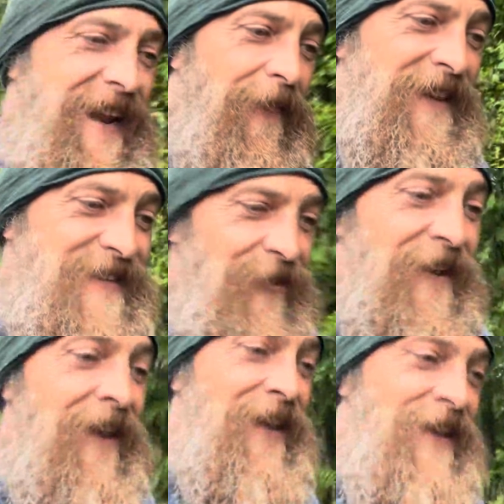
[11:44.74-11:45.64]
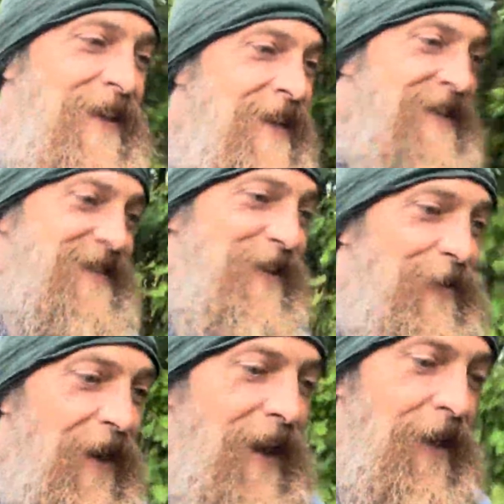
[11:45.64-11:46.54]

on this one. So